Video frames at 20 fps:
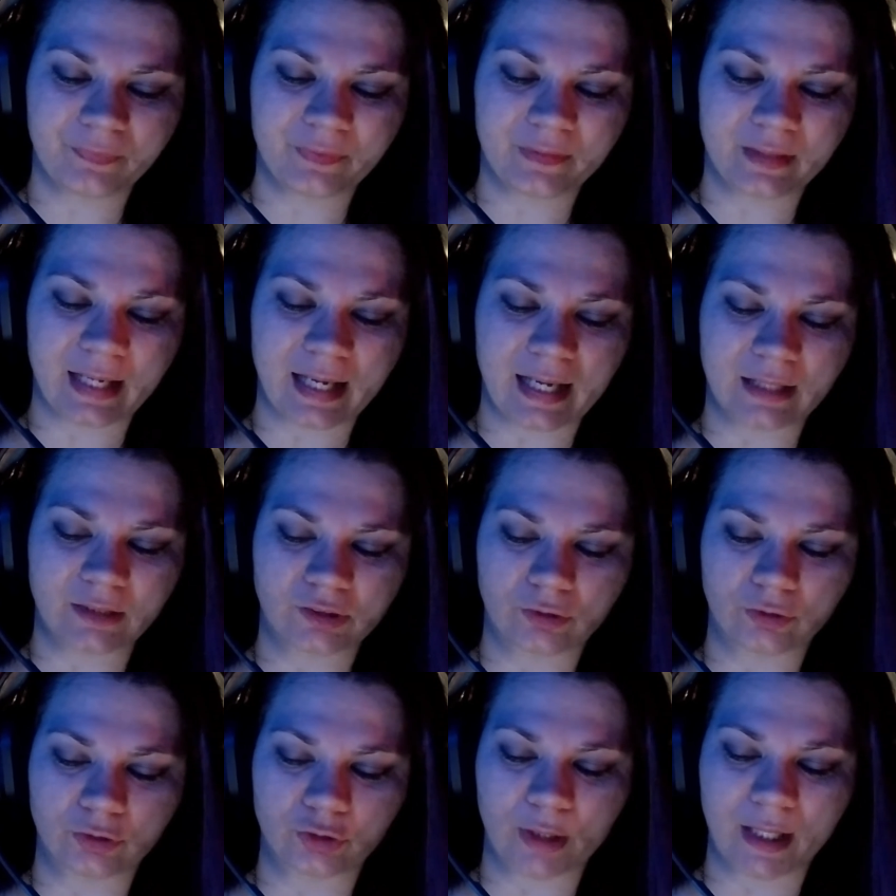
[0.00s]
The
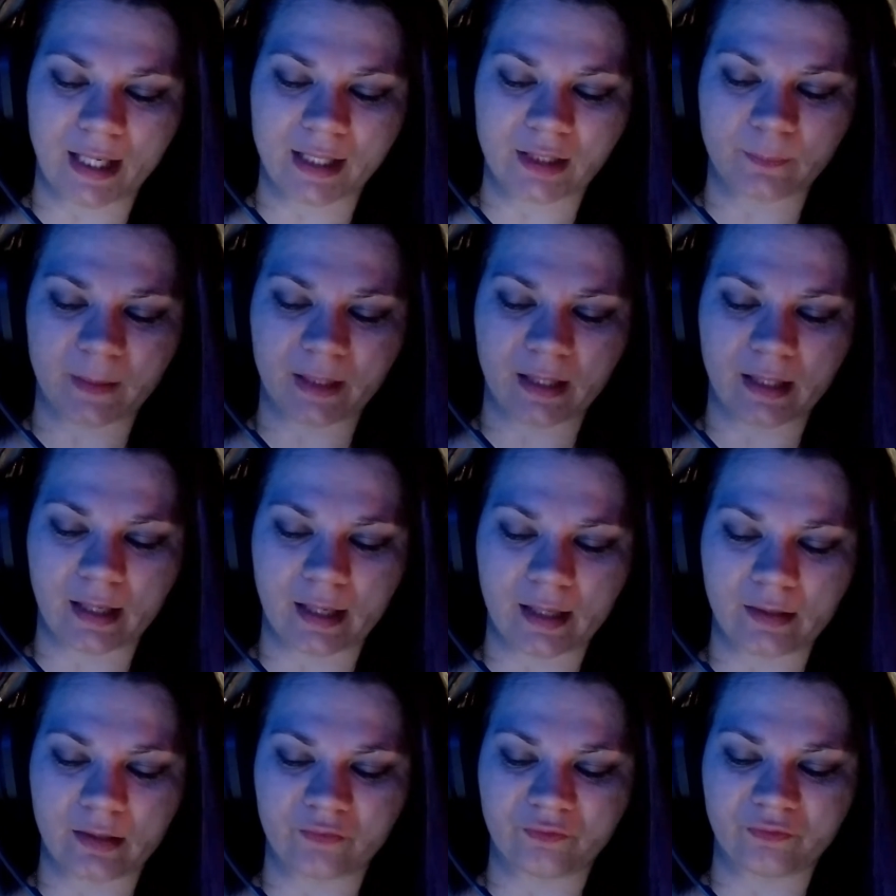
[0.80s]
axle dragged
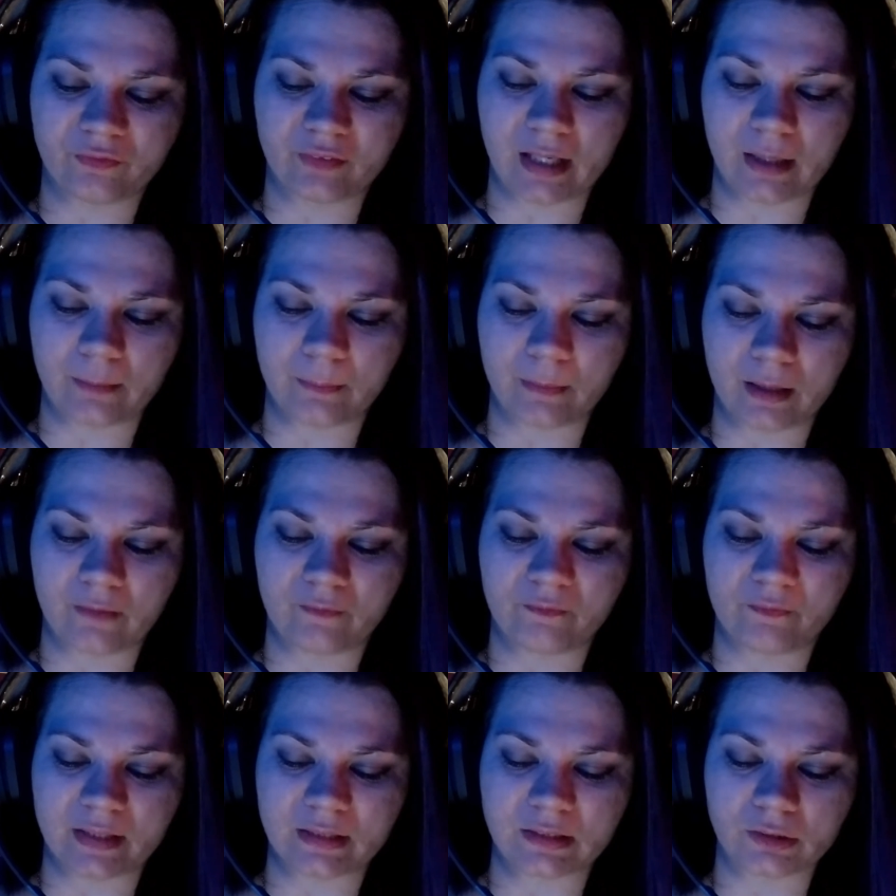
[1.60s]
behind the flaming
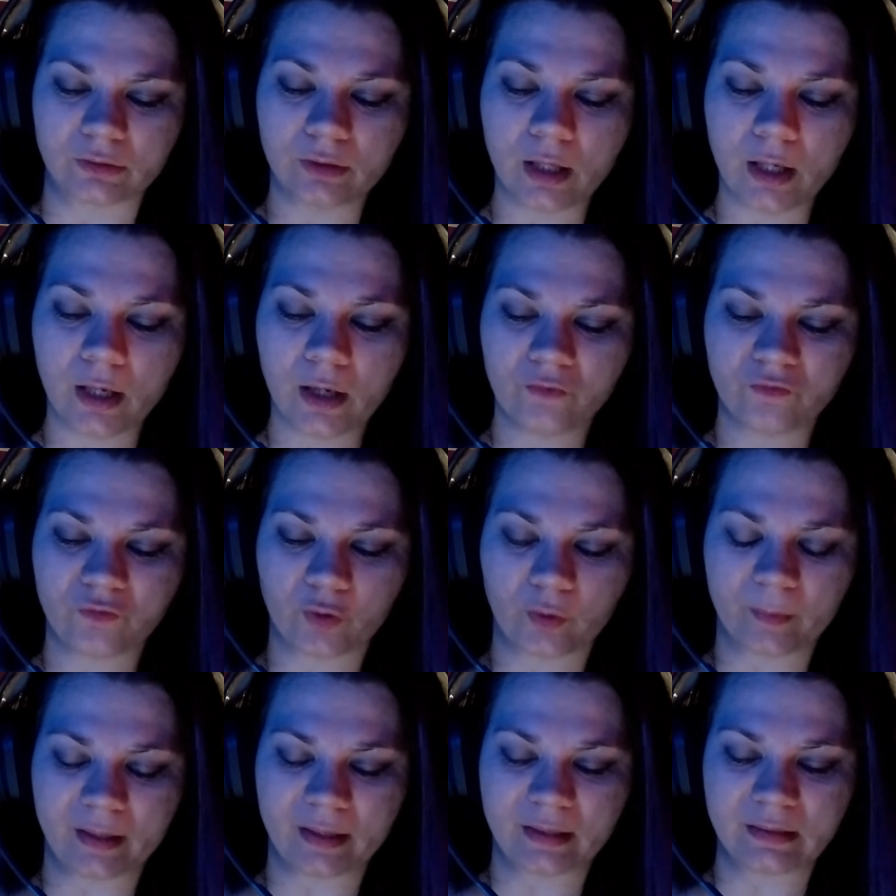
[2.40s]
vessel,
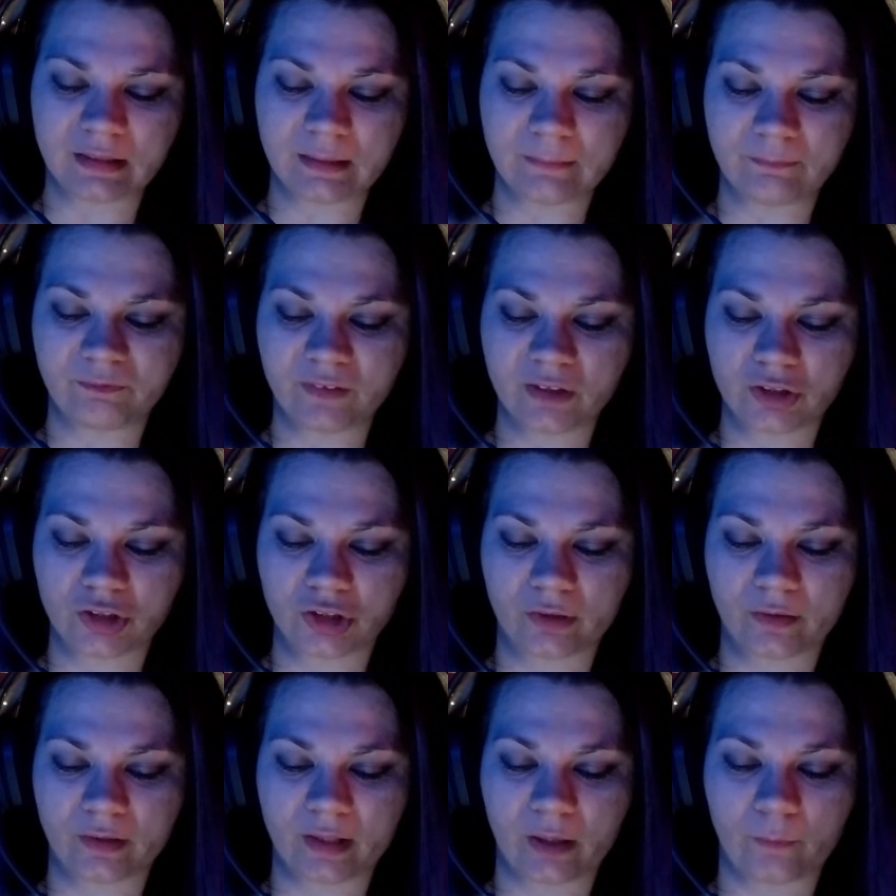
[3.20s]
forming a deep
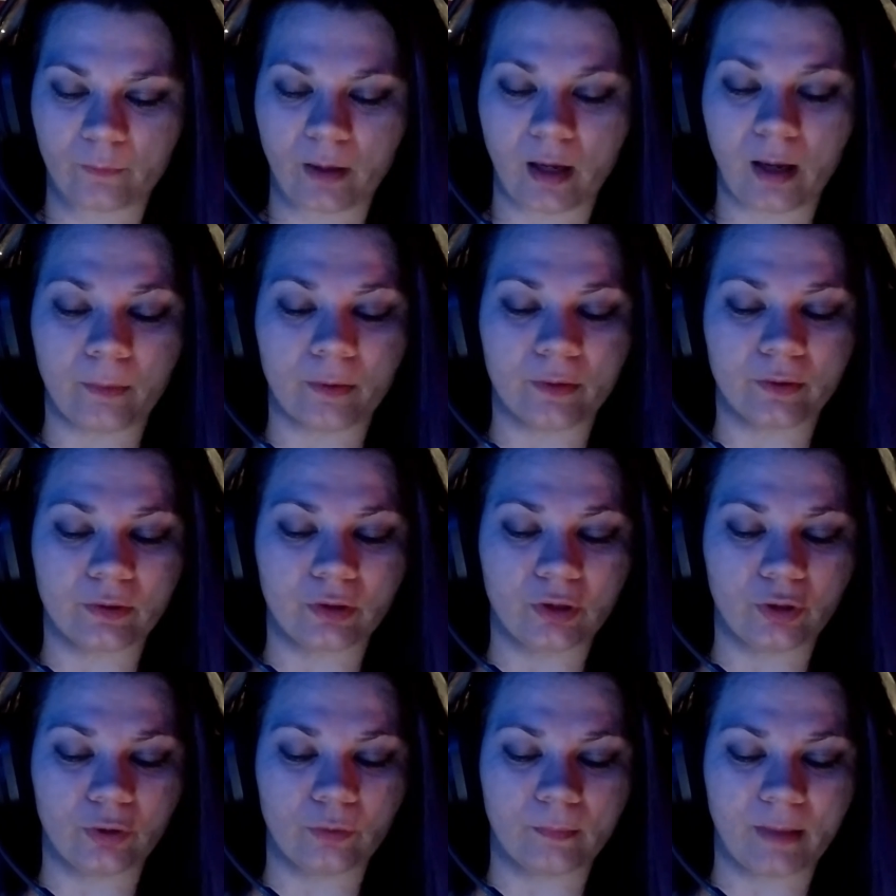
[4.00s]
fissure that Robert
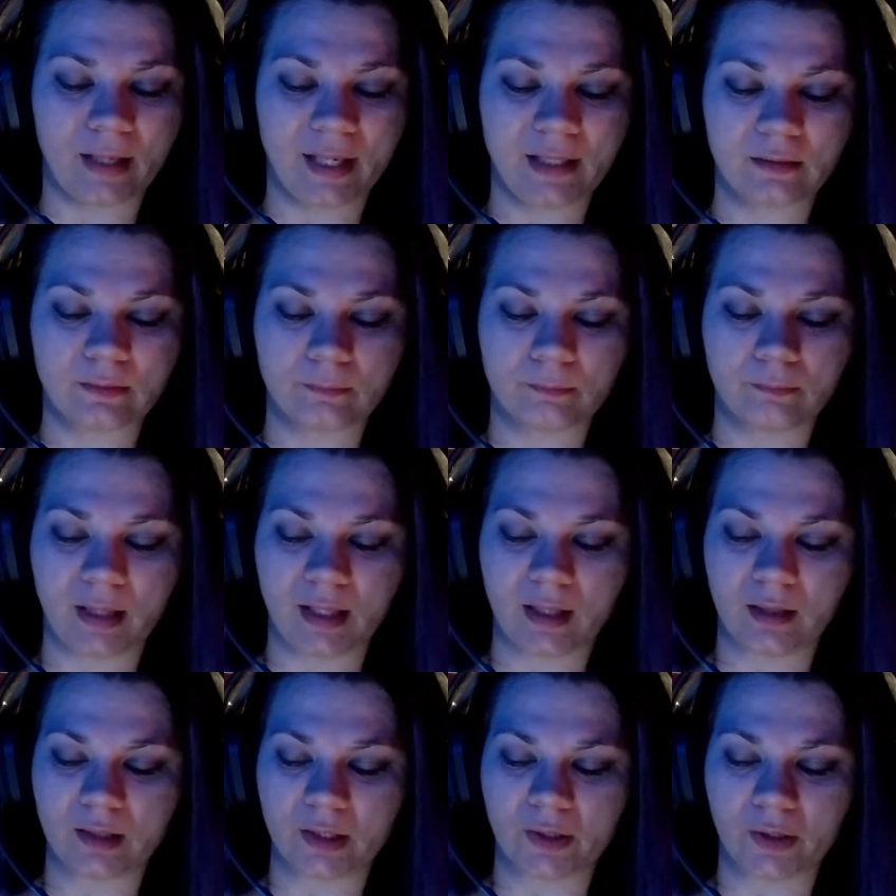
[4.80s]
knew might
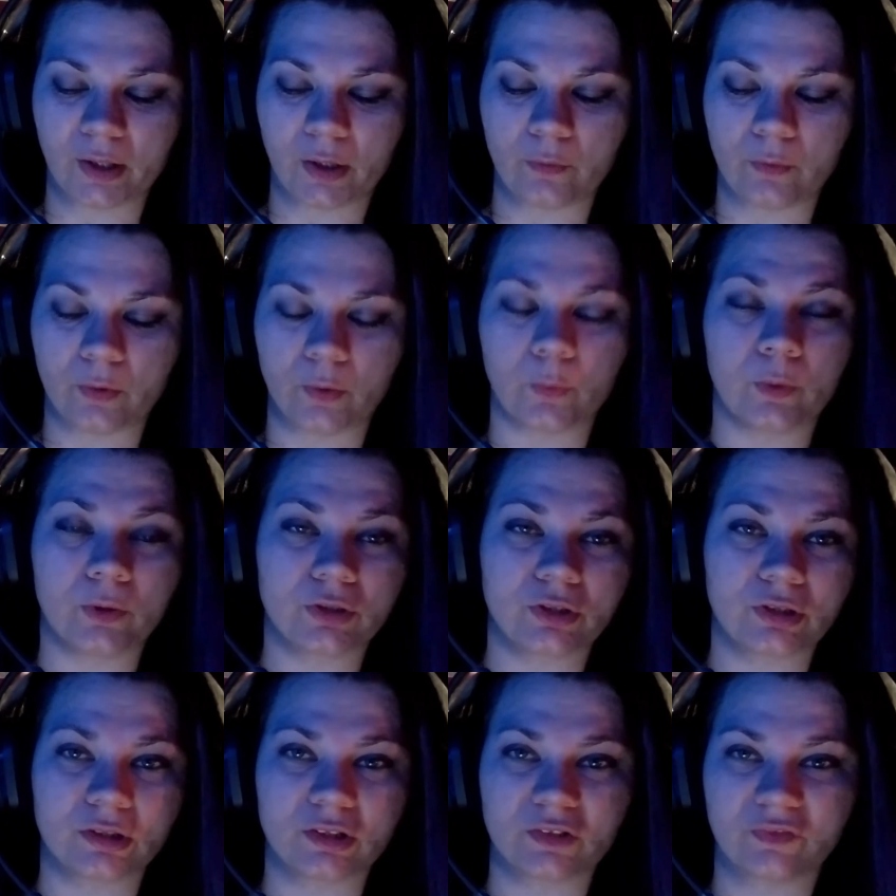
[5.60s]
make their own
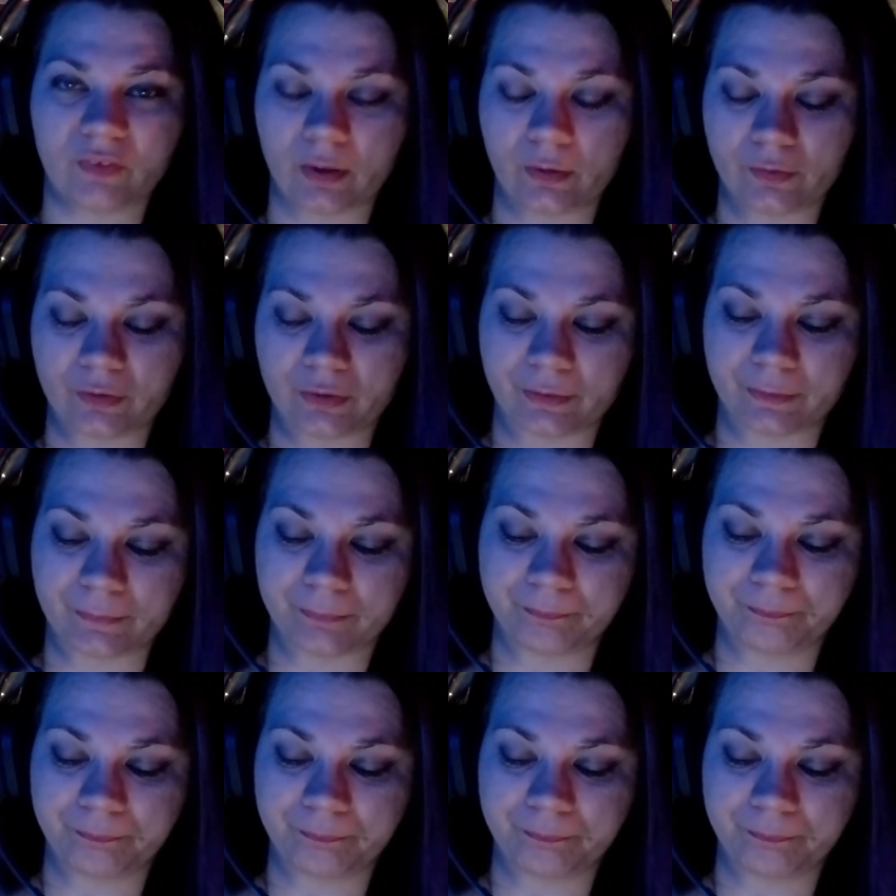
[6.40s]
horses falter.